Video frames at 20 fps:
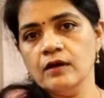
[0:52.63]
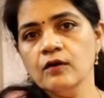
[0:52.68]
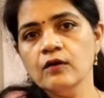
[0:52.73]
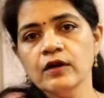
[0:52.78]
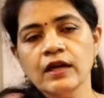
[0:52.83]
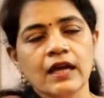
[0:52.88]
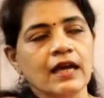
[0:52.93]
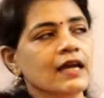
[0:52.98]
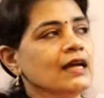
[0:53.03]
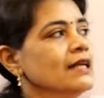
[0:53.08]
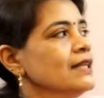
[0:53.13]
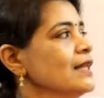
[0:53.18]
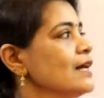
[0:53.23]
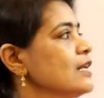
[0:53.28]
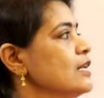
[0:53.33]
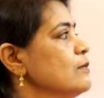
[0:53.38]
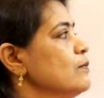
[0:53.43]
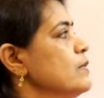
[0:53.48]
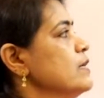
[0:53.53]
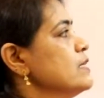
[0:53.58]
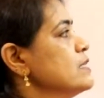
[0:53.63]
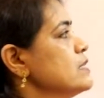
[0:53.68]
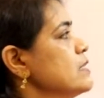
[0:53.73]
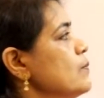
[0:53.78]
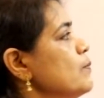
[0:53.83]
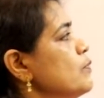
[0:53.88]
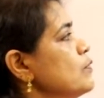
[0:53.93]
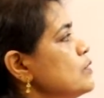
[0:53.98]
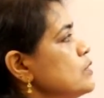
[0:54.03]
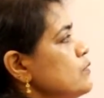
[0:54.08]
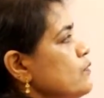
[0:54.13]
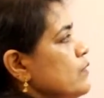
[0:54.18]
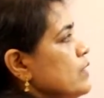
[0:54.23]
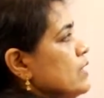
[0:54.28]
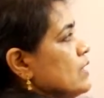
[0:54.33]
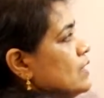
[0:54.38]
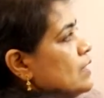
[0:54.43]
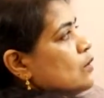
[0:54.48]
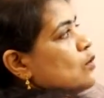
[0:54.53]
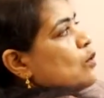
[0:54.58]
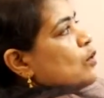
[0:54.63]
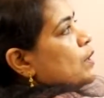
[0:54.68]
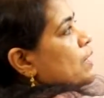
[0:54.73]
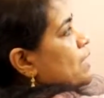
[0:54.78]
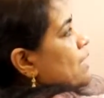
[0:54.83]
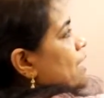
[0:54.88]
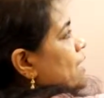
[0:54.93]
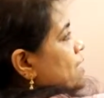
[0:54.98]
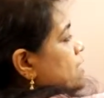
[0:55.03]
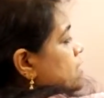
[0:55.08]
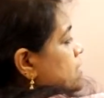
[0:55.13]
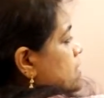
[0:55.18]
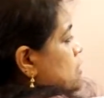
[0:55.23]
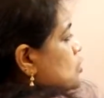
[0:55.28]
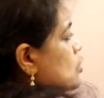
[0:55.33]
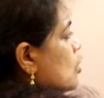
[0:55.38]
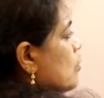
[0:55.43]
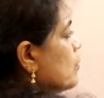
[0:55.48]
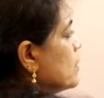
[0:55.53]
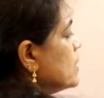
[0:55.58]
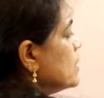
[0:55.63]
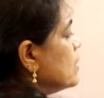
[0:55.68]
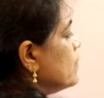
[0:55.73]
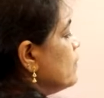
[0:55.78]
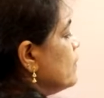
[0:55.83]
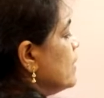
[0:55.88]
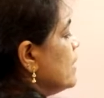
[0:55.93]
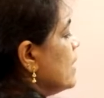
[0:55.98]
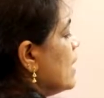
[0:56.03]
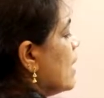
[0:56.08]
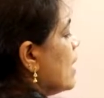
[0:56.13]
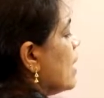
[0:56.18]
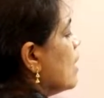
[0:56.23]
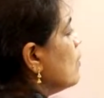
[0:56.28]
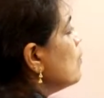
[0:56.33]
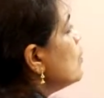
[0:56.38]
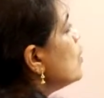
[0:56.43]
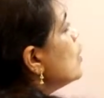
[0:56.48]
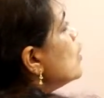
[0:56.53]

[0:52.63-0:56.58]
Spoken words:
Okay, that means suppose we in the coordinate geometry we have